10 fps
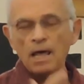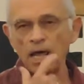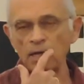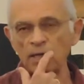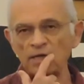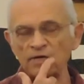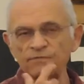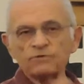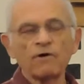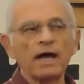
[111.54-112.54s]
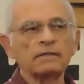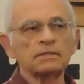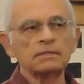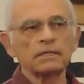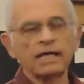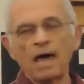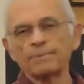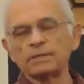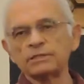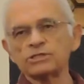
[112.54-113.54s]
And they lived around in the
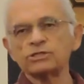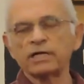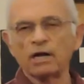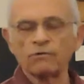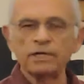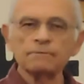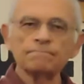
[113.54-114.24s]
Capital District area.